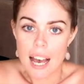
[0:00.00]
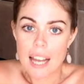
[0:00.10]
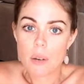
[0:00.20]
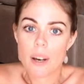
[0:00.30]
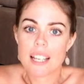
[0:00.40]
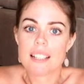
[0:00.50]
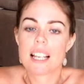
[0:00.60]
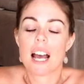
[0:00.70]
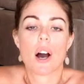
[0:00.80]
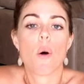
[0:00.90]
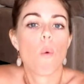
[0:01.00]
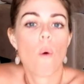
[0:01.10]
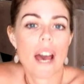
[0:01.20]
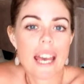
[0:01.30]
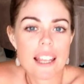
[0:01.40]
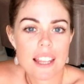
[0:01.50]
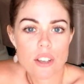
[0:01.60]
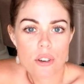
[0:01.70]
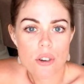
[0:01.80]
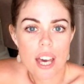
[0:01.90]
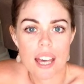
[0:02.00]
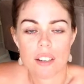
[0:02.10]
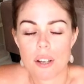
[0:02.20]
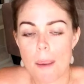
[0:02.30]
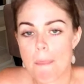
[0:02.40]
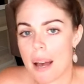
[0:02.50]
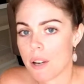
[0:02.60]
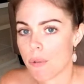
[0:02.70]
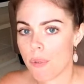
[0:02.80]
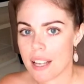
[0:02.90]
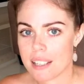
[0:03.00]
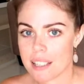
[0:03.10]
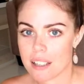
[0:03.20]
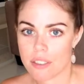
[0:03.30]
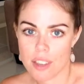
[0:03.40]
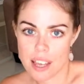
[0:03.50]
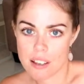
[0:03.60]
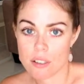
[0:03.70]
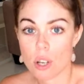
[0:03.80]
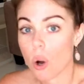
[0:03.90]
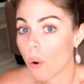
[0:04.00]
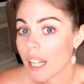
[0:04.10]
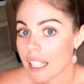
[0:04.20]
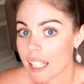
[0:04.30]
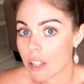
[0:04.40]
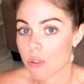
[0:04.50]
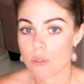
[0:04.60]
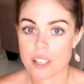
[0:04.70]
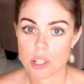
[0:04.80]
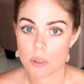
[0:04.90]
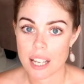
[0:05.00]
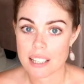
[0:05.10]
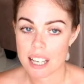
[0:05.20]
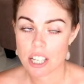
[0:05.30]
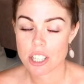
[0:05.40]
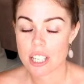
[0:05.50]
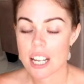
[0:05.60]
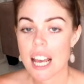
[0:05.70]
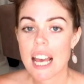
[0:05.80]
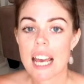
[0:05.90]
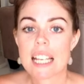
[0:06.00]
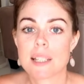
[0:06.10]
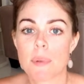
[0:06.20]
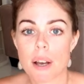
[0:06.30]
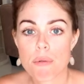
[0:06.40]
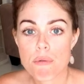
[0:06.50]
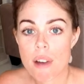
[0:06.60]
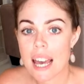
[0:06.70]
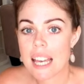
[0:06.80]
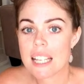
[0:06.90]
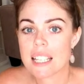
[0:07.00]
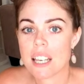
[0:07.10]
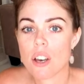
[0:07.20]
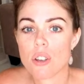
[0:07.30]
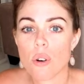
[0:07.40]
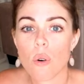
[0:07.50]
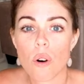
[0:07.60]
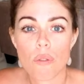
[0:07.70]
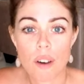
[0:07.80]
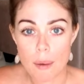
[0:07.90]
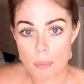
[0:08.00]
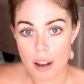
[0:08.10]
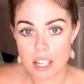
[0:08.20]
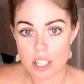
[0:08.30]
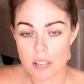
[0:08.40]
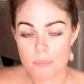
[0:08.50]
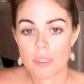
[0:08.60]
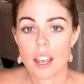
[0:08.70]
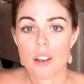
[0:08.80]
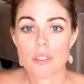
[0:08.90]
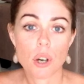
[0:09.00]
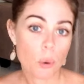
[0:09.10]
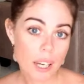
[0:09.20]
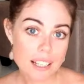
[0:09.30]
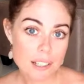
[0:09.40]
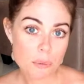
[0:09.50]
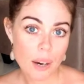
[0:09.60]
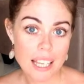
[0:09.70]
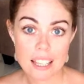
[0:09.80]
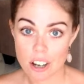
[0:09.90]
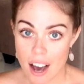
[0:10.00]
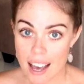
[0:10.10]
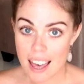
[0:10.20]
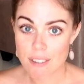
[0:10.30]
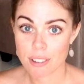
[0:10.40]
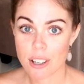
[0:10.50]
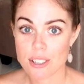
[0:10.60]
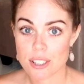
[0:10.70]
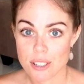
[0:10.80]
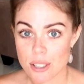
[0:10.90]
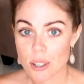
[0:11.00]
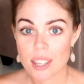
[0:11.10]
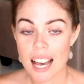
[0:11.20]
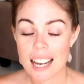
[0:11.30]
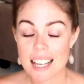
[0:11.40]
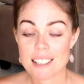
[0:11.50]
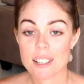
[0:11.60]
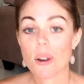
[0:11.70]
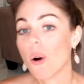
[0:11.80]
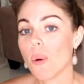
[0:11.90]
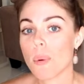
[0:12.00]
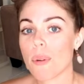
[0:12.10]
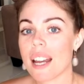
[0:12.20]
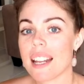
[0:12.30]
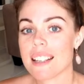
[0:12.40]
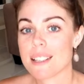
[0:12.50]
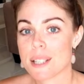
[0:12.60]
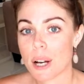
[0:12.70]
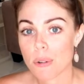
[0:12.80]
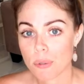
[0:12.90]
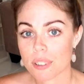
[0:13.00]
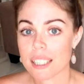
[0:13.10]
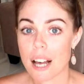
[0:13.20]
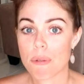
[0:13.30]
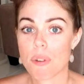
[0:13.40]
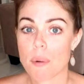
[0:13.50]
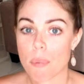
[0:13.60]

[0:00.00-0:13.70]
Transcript: Anyways, a way that you can manifest things quickly through visualization is by raising your vibration. The quickest way that I have learned to do that is incorporating self-love